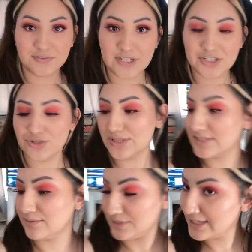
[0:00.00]
Just finished doing
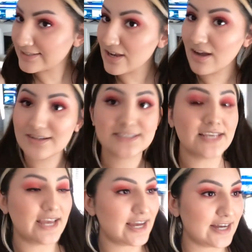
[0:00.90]
some
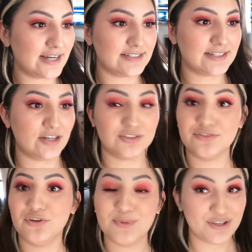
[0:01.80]
TikToks, and I
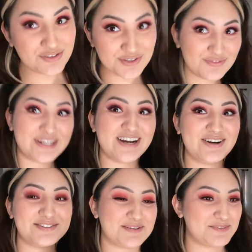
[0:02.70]
also filmed a YouTube
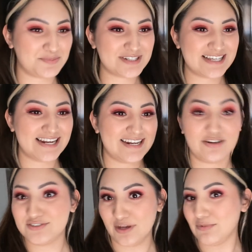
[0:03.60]
video, so I'm super excited, and
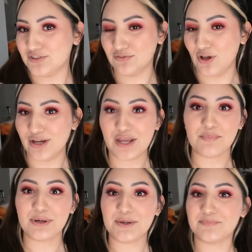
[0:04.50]
also, I'm also
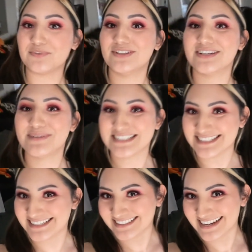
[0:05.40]
vlogging, but look at my
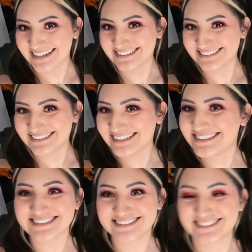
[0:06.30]
Chichita.
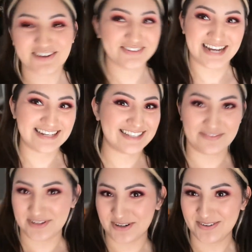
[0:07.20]
It's just so nice
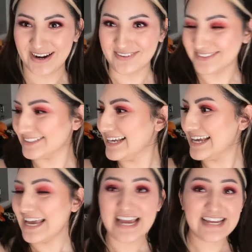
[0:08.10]
having her around.
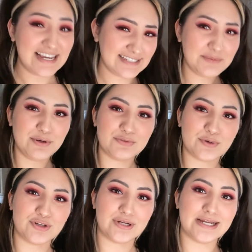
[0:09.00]
In case anybody was
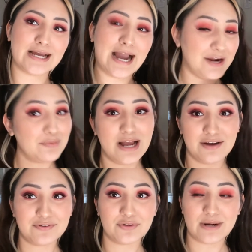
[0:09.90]
wondering, I don't
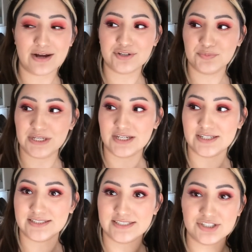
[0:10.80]
have her around
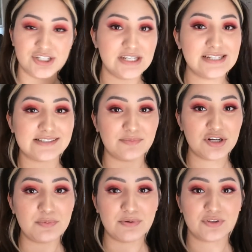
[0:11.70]
because she needs
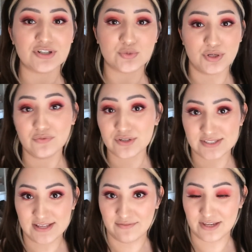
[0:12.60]
somebody to be with her twenty-four
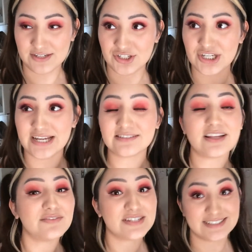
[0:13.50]
seven. She has a
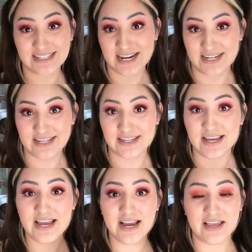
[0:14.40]
lot of
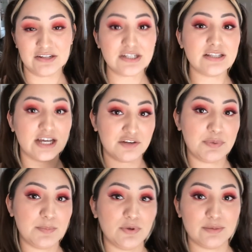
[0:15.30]
anxiety, and there's a lot
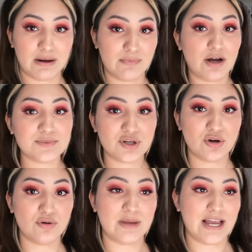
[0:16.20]
of people in my mom's
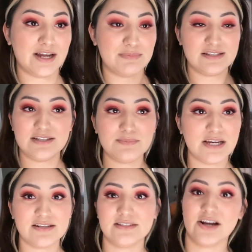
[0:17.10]
home, and my
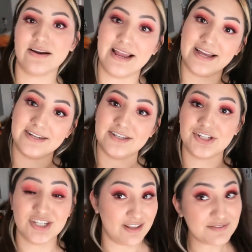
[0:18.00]
stepdad is there, and
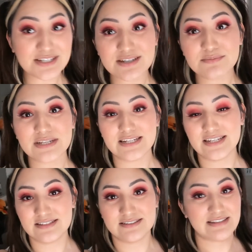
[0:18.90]
she loves him, and
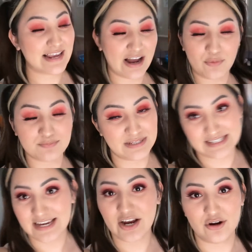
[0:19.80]
he they help me
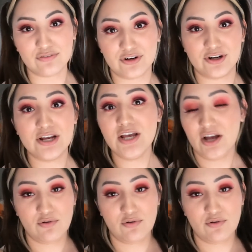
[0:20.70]
take care of her.